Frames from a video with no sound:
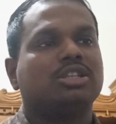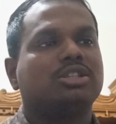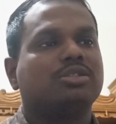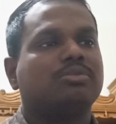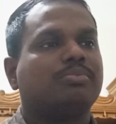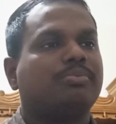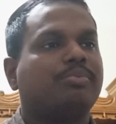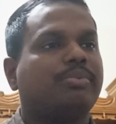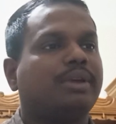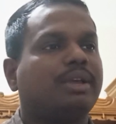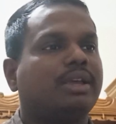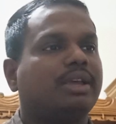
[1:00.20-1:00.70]

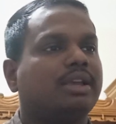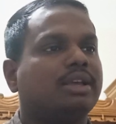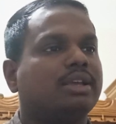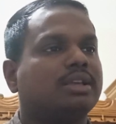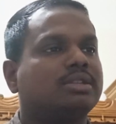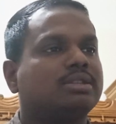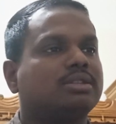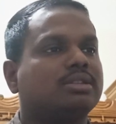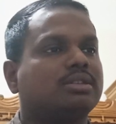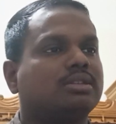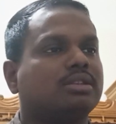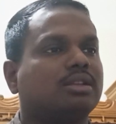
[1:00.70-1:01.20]
this
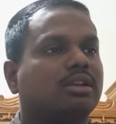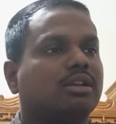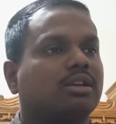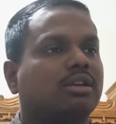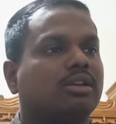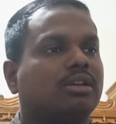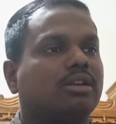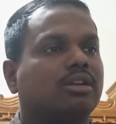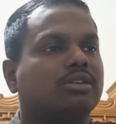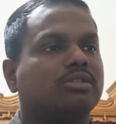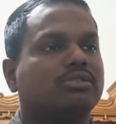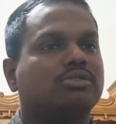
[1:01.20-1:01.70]
page,
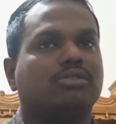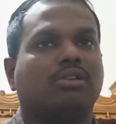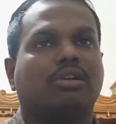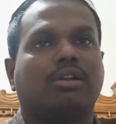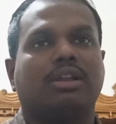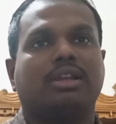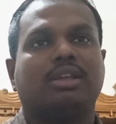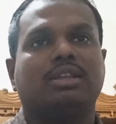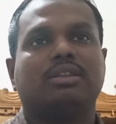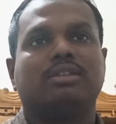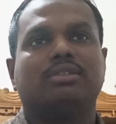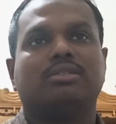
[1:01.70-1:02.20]

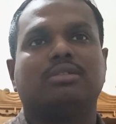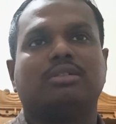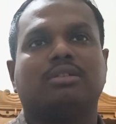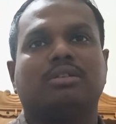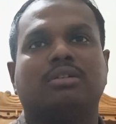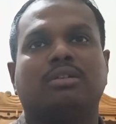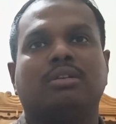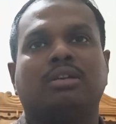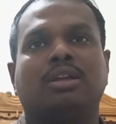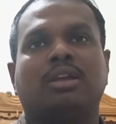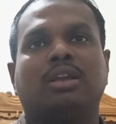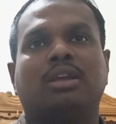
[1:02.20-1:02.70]
sorry,
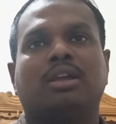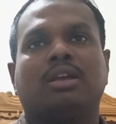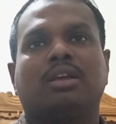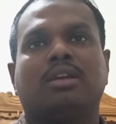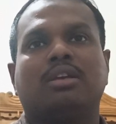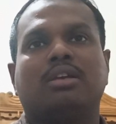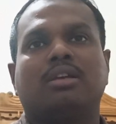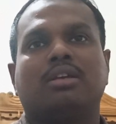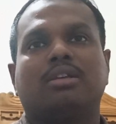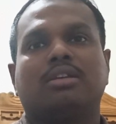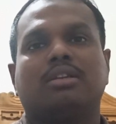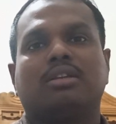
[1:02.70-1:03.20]
so
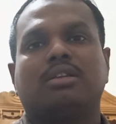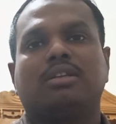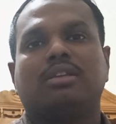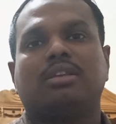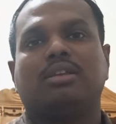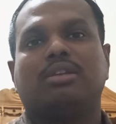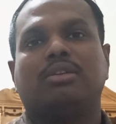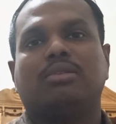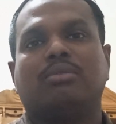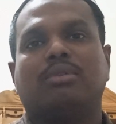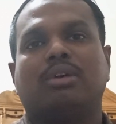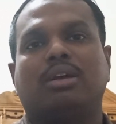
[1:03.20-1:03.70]

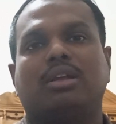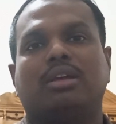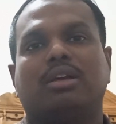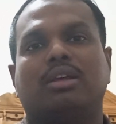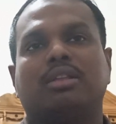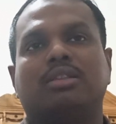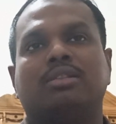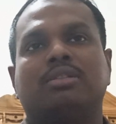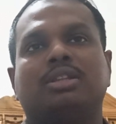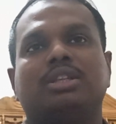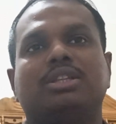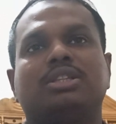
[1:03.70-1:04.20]
you
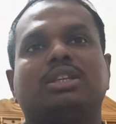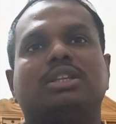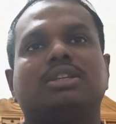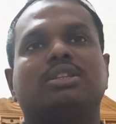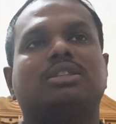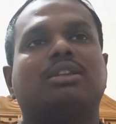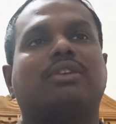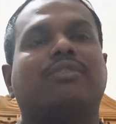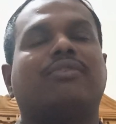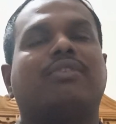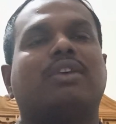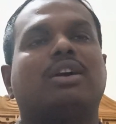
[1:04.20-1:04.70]
this
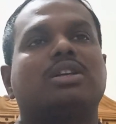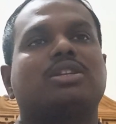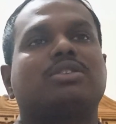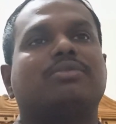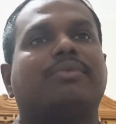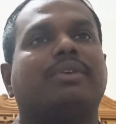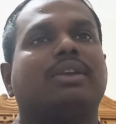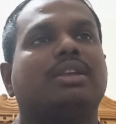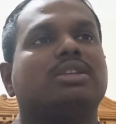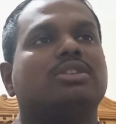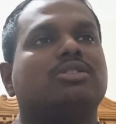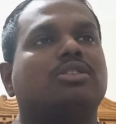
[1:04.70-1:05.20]
is the
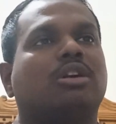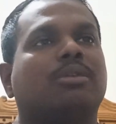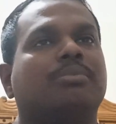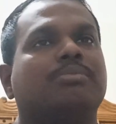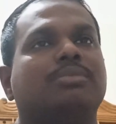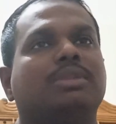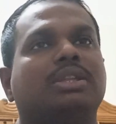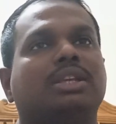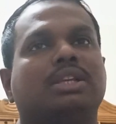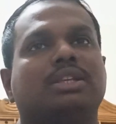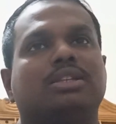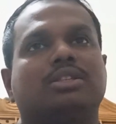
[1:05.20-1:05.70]
first page
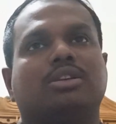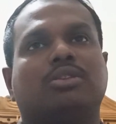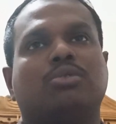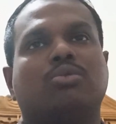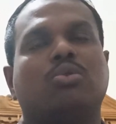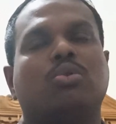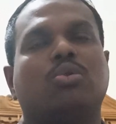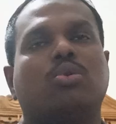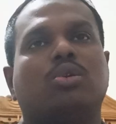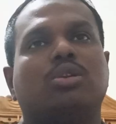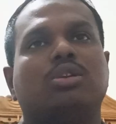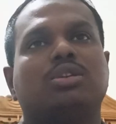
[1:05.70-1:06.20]
of this
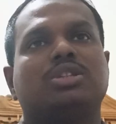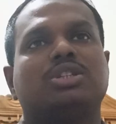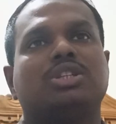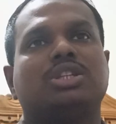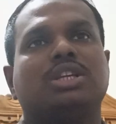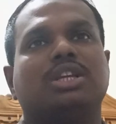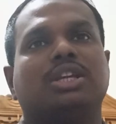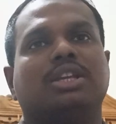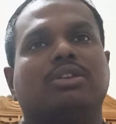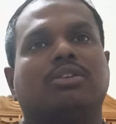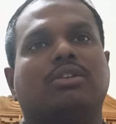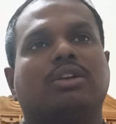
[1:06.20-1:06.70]
Google
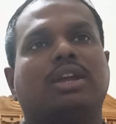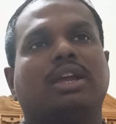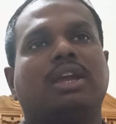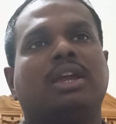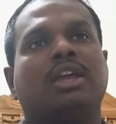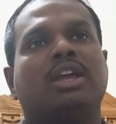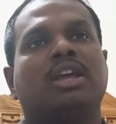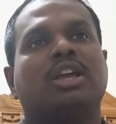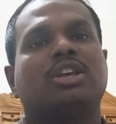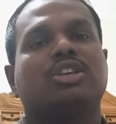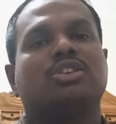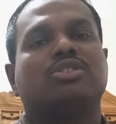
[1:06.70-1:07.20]
sheet. Okay,
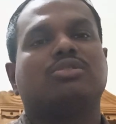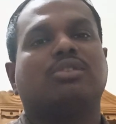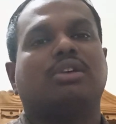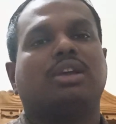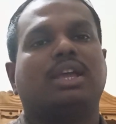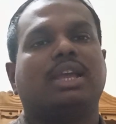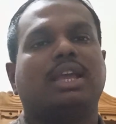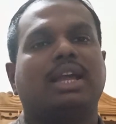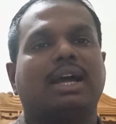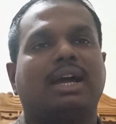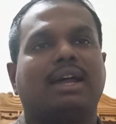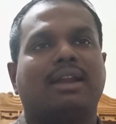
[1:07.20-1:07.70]
so
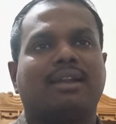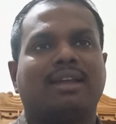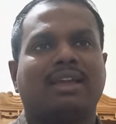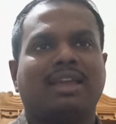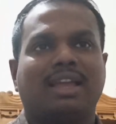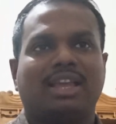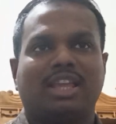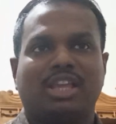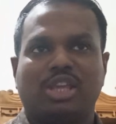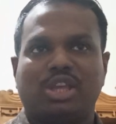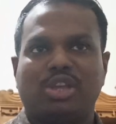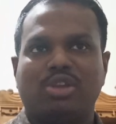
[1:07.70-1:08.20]

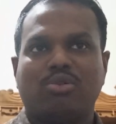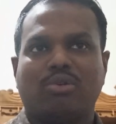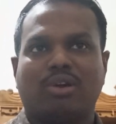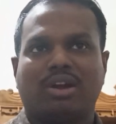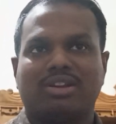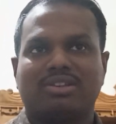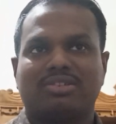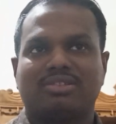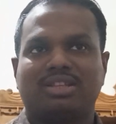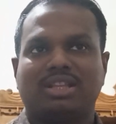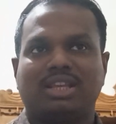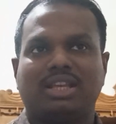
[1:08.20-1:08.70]
here you
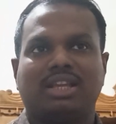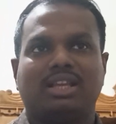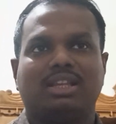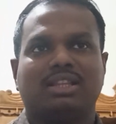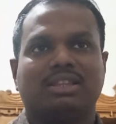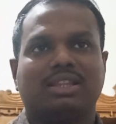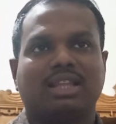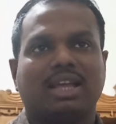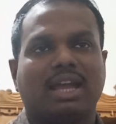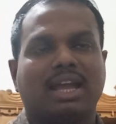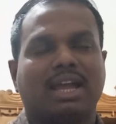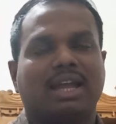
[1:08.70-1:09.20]
are
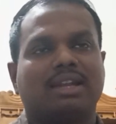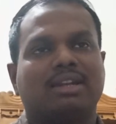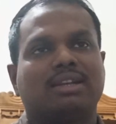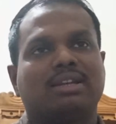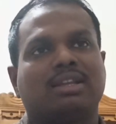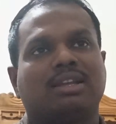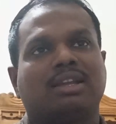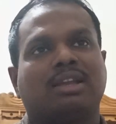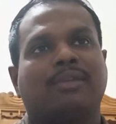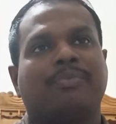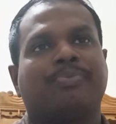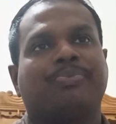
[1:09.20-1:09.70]
seeing that
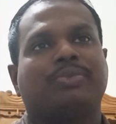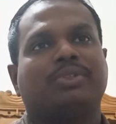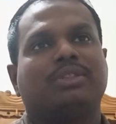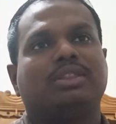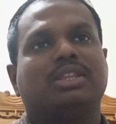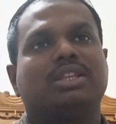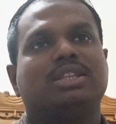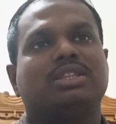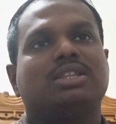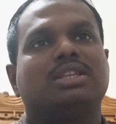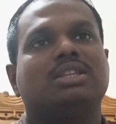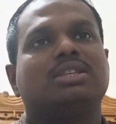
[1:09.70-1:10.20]

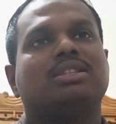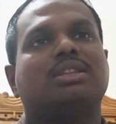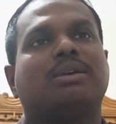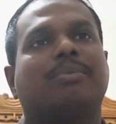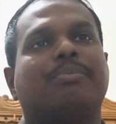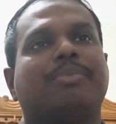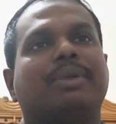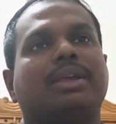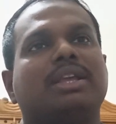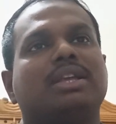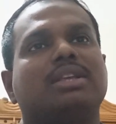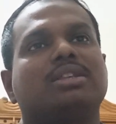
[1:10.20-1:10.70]
this is the
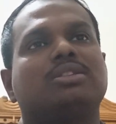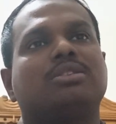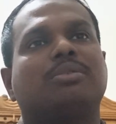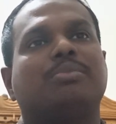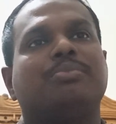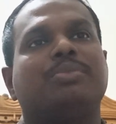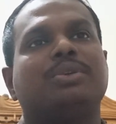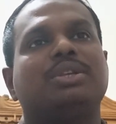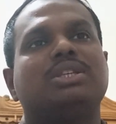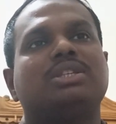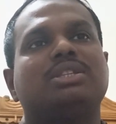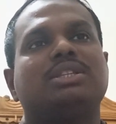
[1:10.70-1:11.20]
page
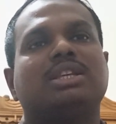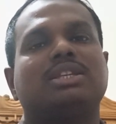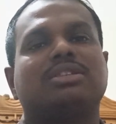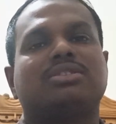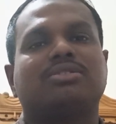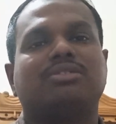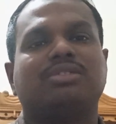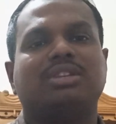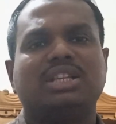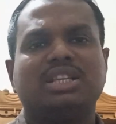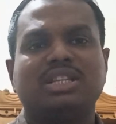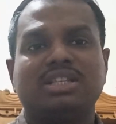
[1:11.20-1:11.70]

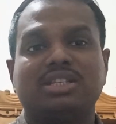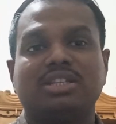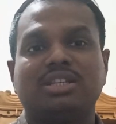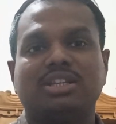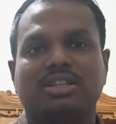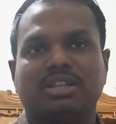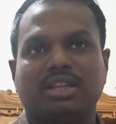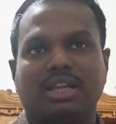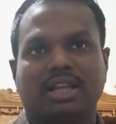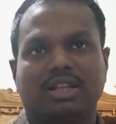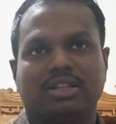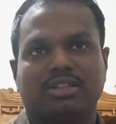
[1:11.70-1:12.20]
business niche
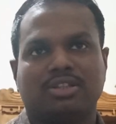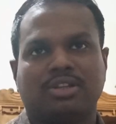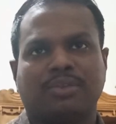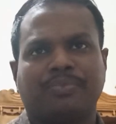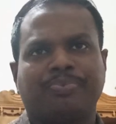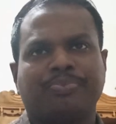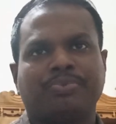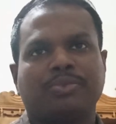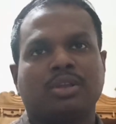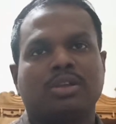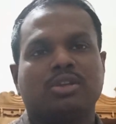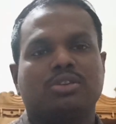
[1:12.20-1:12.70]
details.
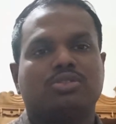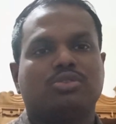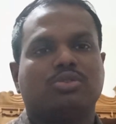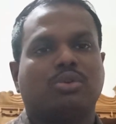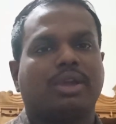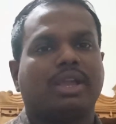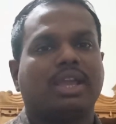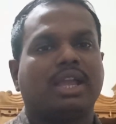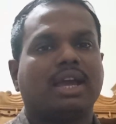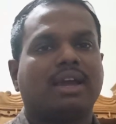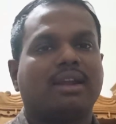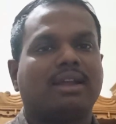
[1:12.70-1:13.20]
So
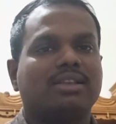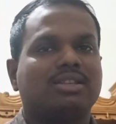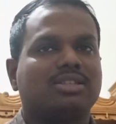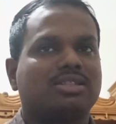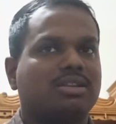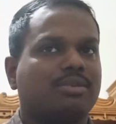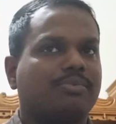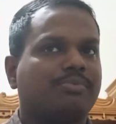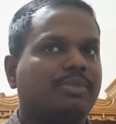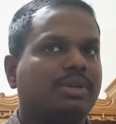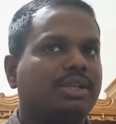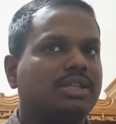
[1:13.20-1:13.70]
here I
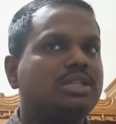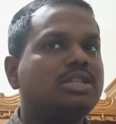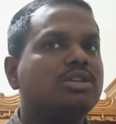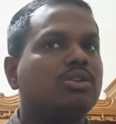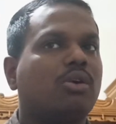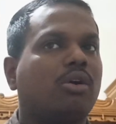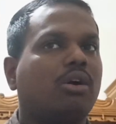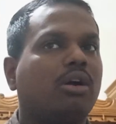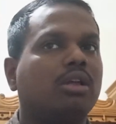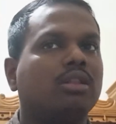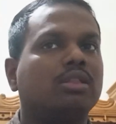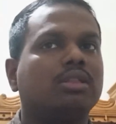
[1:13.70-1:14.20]
submit
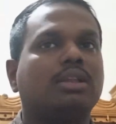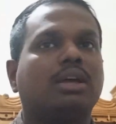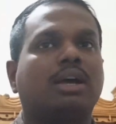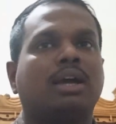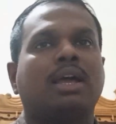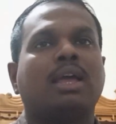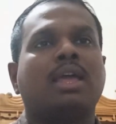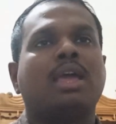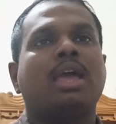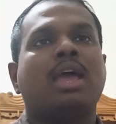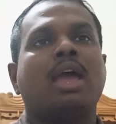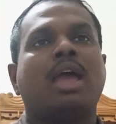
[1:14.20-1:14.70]
all
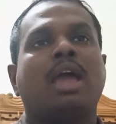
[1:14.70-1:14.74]
the